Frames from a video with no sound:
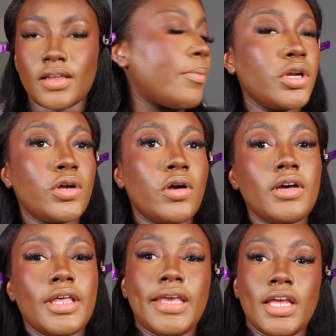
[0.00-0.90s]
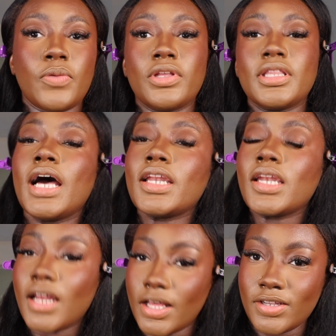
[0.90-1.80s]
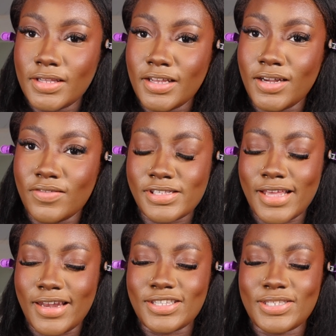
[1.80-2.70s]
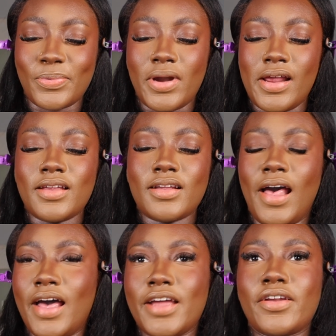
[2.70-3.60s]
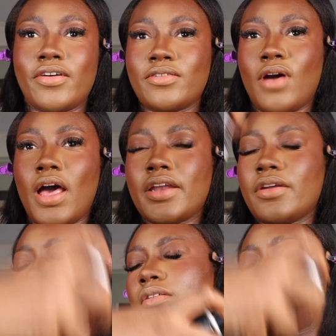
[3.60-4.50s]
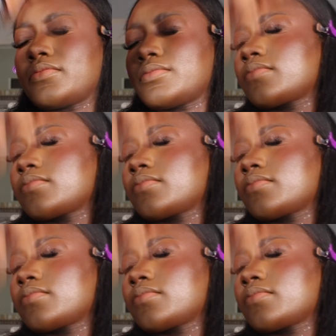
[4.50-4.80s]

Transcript: I'm gonna go in with another layer of setting spray. I know.